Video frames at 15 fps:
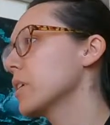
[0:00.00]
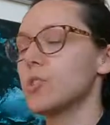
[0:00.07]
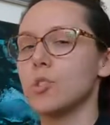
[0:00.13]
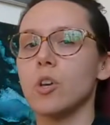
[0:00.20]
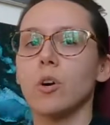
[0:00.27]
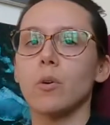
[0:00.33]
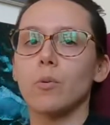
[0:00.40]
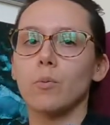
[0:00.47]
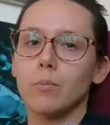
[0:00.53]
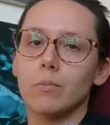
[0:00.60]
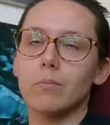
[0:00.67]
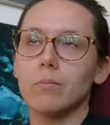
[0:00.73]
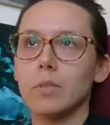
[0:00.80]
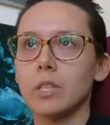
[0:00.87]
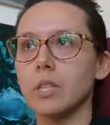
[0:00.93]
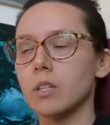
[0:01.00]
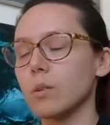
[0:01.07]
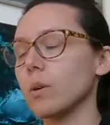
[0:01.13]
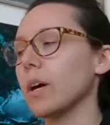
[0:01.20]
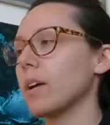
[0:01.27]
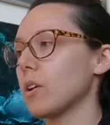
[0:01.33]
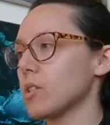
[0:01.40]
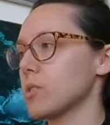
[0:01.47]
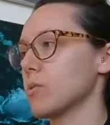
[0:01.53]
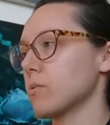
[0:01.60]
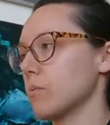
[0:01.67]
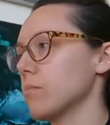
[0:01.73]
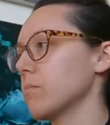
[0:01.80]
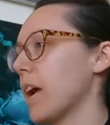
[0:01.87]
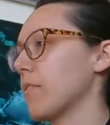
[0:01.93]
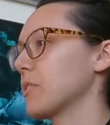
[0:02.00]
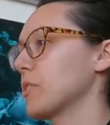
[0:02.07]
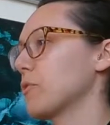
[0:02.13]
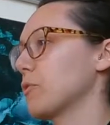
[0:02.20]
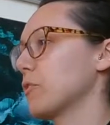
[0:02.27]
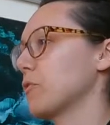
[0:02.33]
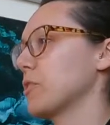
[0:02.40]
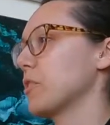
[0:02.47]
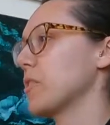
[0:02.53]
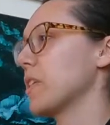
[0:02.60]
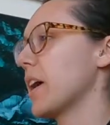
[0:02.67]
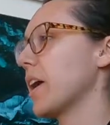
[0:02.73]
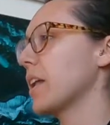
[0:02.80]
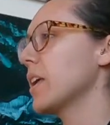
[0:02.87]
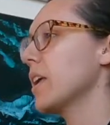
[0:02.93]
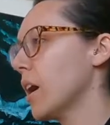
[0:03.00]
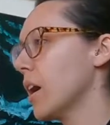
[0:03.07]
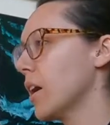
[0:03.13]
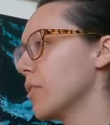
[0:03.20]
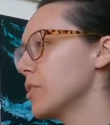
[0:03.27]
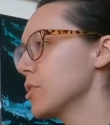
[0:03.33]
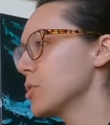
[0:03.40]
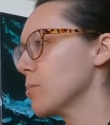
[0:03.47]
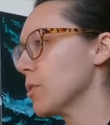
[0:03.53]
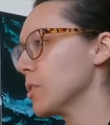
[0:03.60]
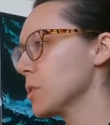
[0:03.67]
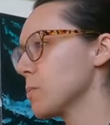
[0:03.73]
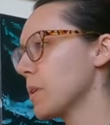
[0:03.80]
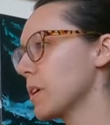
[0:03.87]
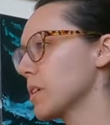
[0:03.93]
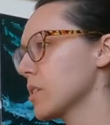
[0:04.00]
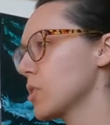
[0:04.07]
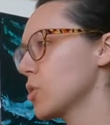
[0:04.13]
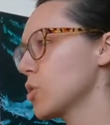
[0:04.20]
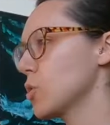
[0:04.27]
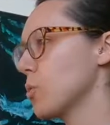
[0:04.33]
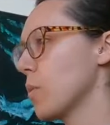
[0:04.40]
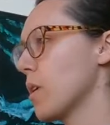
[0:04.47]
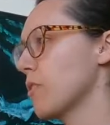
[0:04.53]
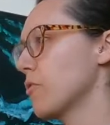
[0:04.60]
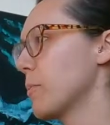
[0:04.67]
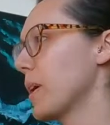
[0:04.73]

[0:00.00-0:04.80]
So, you know, I also have to fulfill that. The smallest box is 12